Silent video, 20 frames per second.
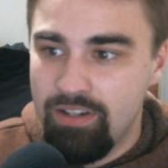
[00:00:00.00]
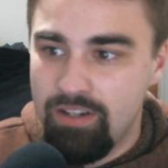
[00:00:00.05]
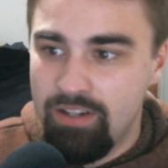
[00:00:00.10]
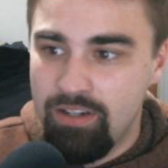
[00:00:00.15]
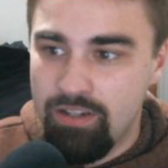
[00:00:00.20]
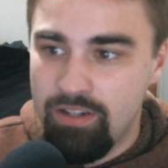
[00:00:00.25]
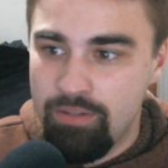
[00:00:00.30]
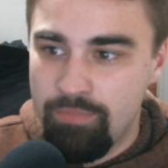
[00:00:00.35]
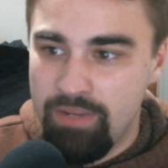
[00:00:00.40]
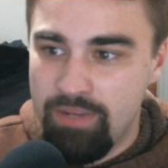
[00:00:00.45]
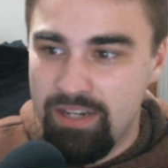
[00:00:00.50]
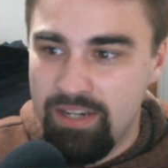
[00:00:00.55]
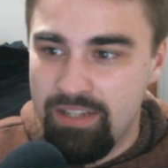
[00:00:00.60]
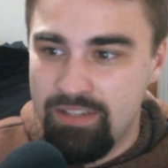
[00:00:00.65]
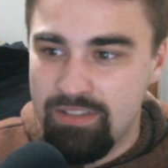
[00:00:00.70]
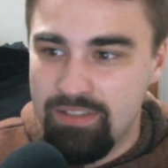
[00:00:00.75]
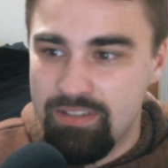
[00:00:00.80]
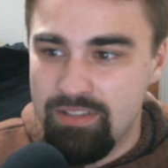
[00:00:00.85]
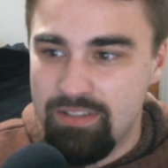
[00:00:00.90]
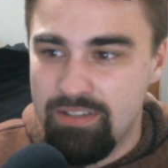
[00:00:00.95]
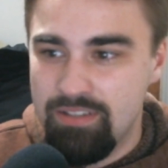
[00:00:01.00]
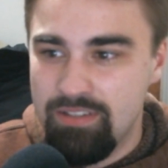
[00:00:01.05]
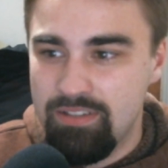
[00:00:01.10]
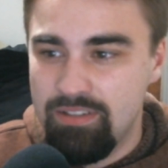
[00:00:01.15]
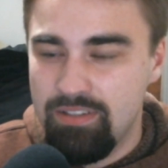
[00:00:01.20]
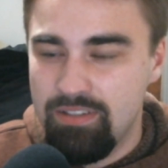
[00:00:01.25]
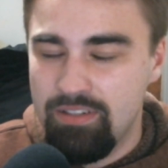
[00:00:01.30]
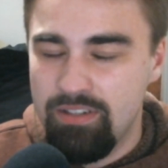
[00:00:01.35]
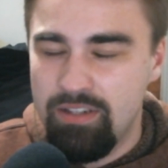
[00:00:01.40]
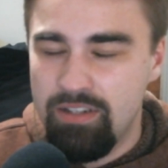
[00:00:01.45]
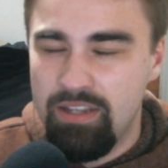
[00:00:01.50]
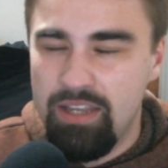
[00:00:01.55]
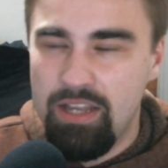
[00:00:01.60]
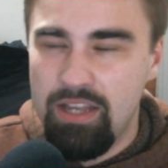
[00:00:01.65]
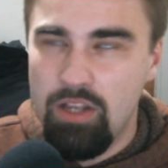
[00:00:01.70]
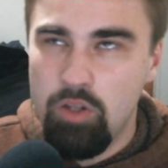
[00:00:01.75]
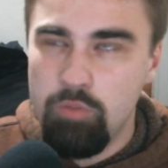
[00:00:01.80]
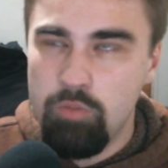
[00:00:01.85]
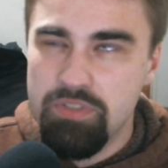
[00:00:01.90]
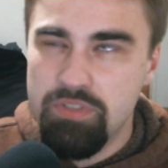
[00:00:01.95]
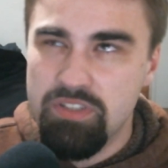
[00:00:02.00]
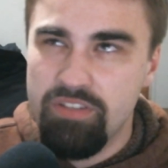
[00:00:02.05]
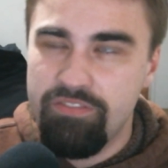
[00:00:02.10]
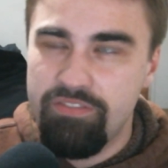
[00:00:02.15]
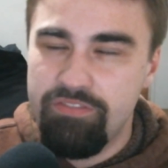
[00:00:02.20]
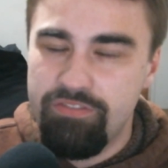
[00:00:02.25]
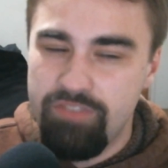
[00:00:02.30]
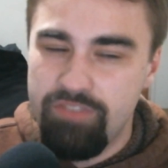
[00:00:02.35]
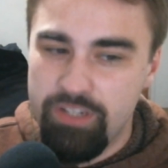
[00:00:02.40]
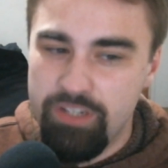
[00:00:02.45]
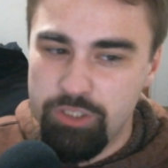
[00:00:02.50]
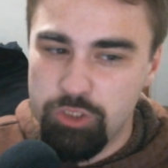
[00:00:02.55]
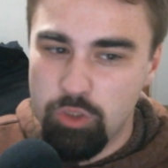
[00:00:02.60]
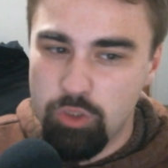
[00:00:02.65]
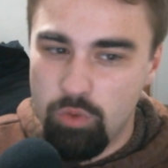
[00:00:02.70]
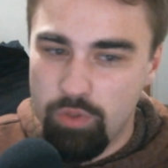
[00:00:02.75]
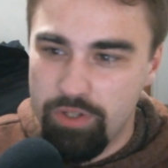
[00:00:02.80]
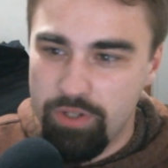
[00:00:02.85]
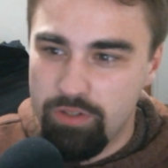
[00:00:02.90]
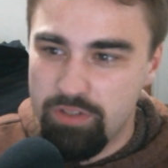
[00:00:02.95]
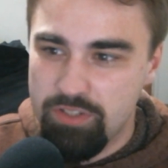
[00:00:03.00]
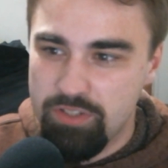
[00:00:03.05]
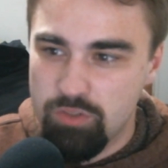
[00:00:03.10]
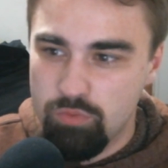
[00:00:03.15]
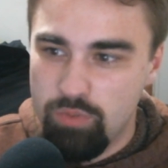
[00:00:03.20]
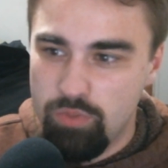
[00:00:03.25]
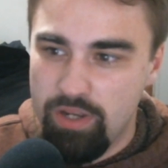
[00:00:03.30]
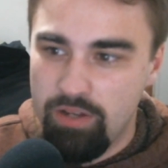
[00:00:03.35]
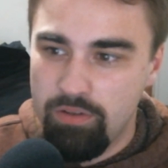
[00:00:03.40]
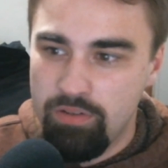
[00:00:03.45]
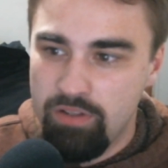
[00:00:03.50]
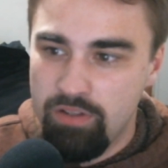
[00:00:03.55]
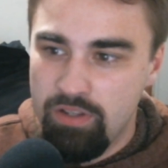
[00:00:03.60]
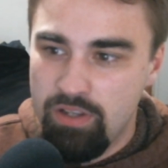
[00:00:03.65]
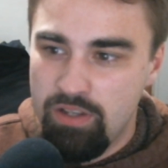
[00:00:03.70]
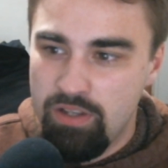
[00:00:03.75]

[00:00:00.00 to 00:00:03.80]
and it helps fish oil as well.